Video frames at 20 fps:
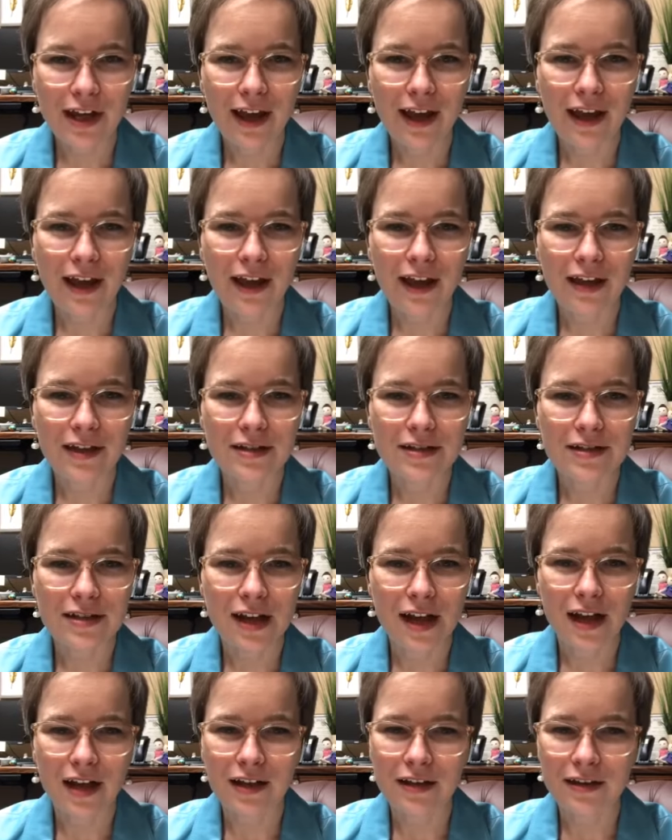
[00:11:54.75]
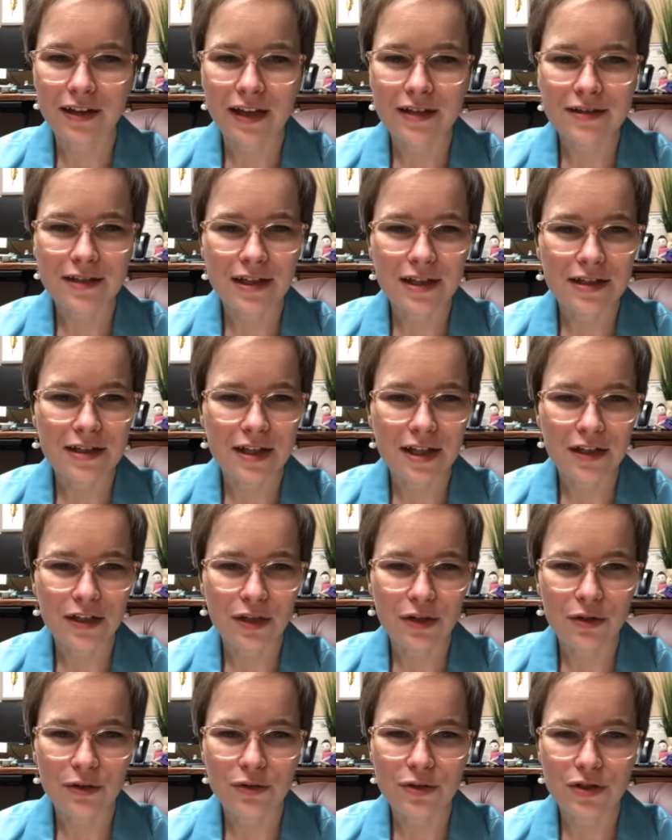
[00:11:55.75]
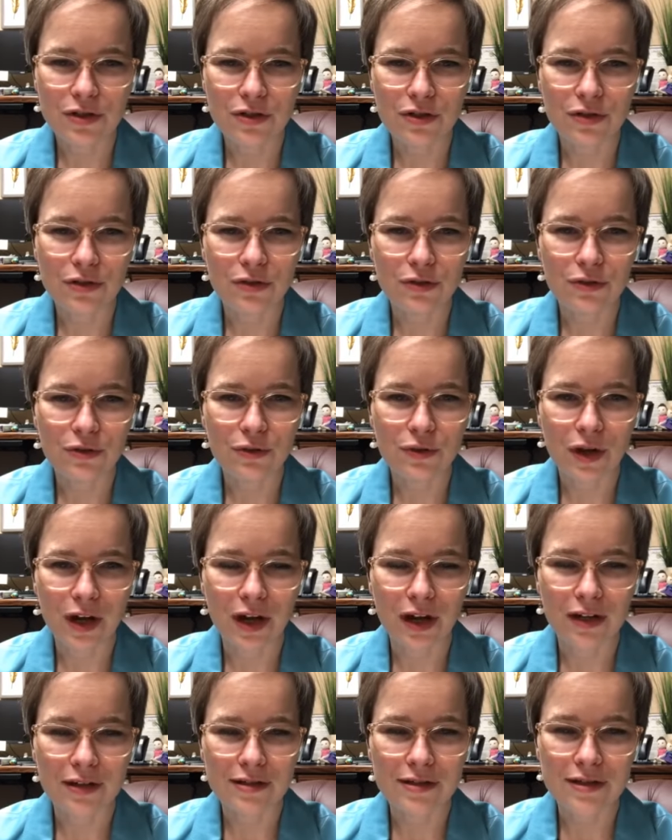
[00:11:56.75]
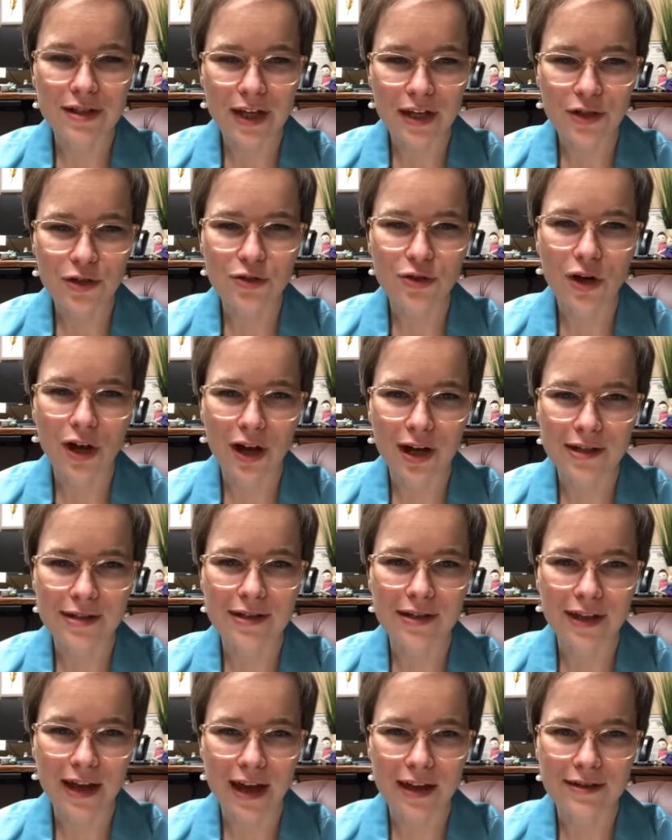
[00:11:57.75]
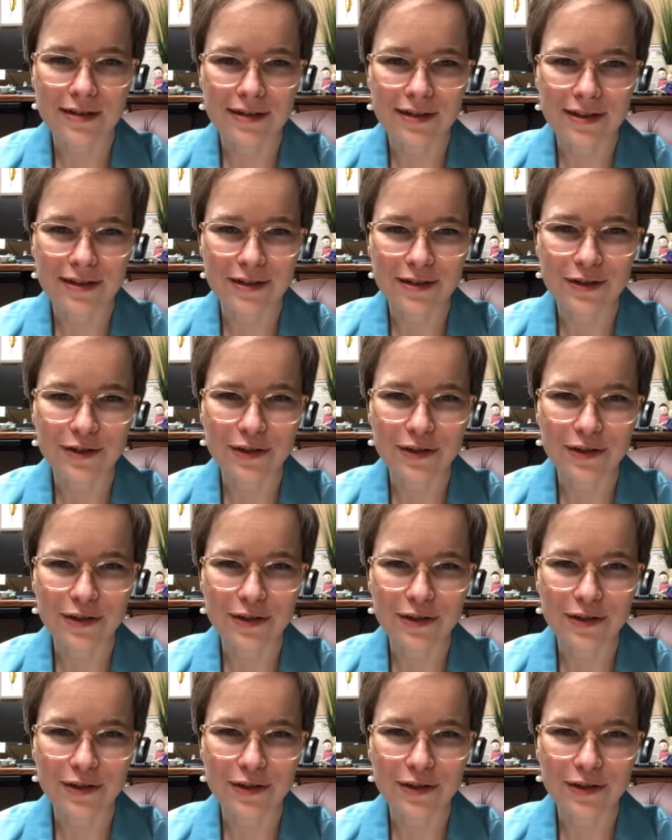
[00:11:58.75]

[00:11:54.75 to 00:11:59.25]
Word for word: and let's continue to stay strong as Alaskans.